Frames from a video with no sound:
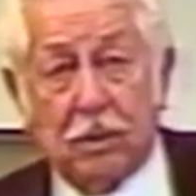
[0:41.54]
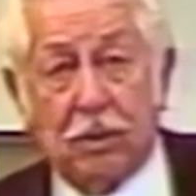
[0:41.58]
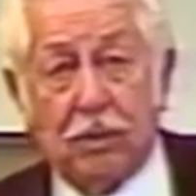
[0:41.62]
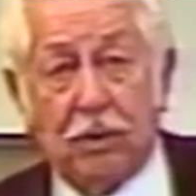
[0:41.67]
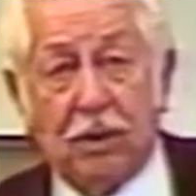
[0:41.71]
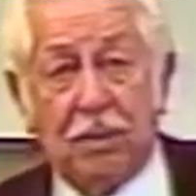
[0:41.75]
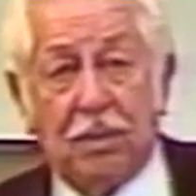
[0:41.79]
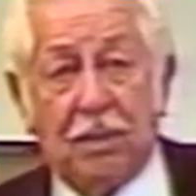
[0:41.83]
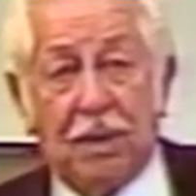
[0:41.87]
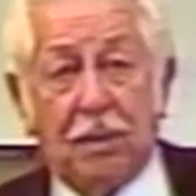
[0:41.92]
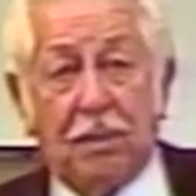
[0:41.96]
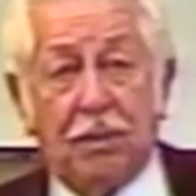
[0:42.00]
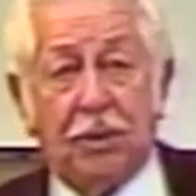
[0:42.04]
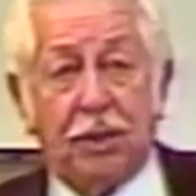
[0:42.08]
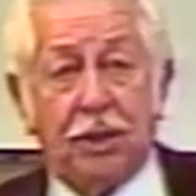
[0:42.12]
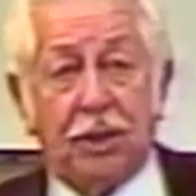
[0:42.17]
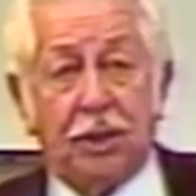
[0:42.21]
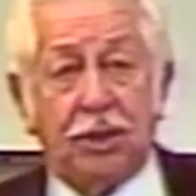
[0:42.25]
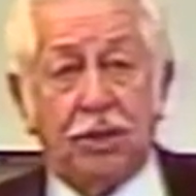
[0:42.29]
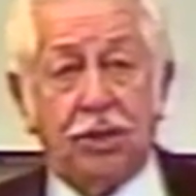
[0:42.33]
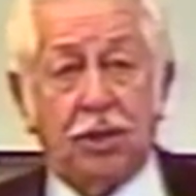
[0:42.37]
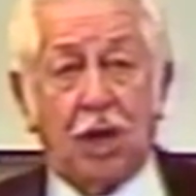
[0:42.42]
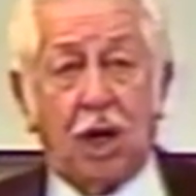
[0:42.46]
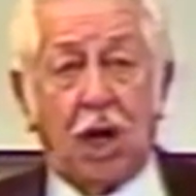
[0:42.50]
Remember
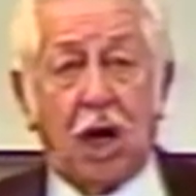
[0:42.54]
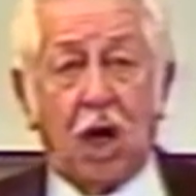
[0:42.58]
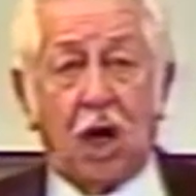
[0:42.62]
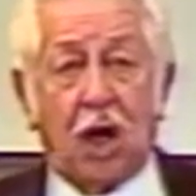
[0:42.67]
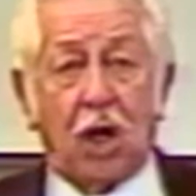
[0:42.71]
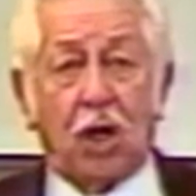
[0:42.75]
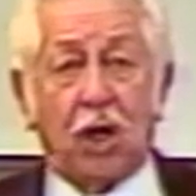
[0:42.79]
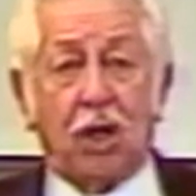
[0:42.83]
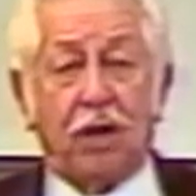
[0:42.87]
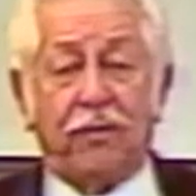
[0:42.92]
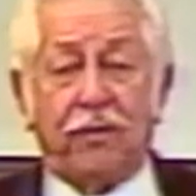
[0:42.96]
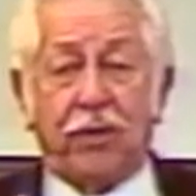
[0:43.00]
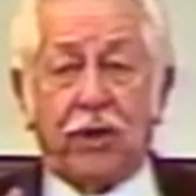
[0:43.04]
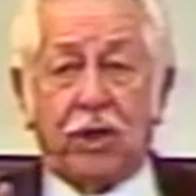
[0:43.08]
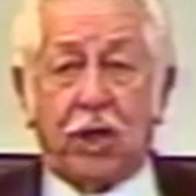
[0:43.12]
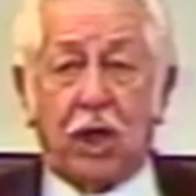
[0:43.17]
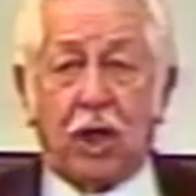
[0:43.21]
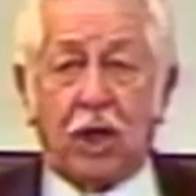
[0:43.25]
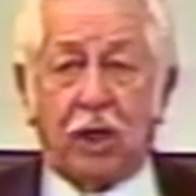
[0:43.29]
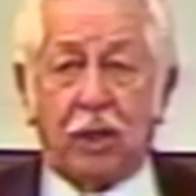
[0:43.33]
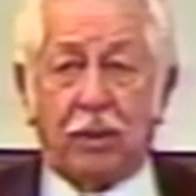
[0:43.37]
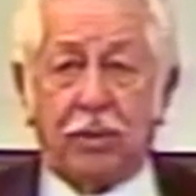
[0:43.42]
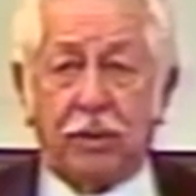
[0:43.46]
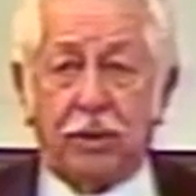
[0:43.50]
this, all of your
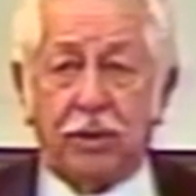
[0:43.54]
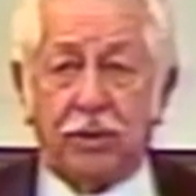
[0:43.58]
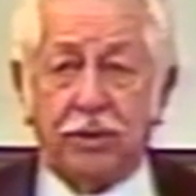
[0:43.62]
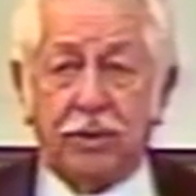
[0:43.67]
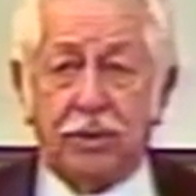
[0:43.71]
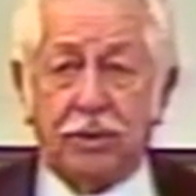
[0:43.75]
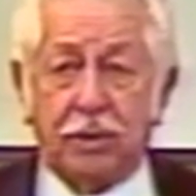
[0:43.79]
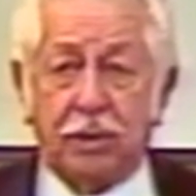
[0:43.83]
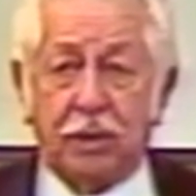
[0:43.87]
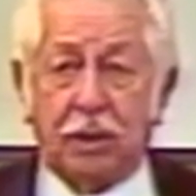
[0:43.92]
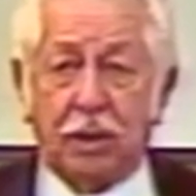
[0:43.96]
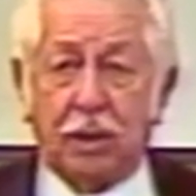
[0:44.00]
condiments,